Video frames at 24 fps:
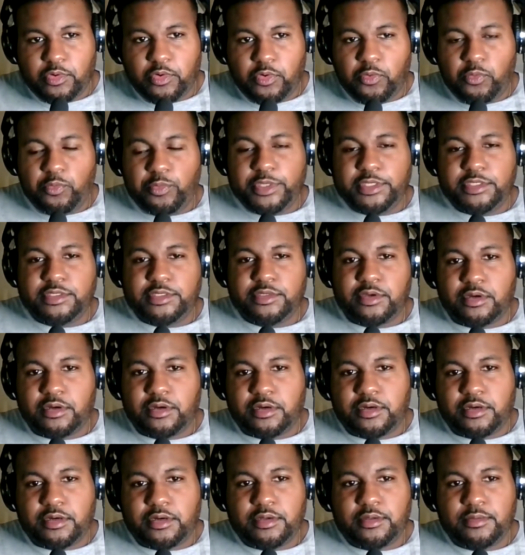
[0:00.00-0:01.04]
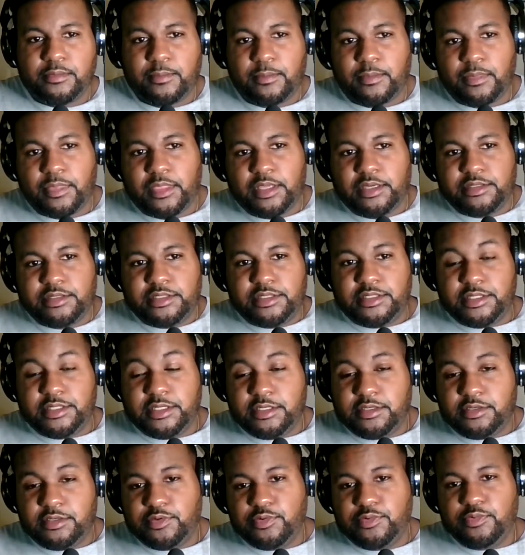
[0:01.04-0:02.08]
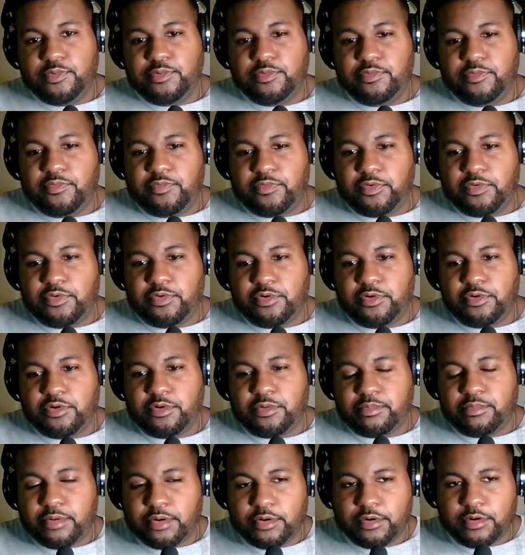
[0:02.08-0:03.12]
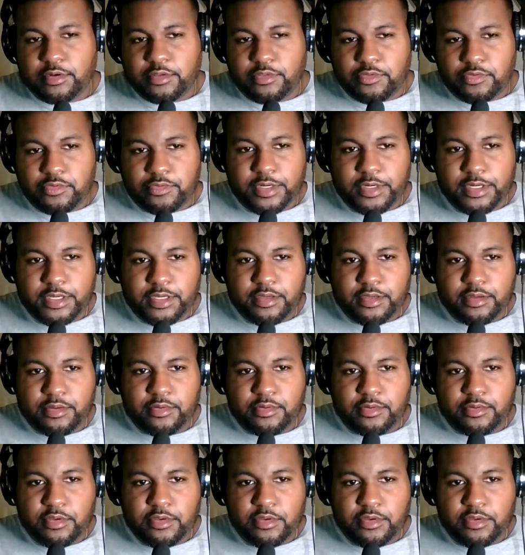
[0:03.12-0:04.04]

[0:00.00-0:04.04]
We saw. Stay tuned for part three.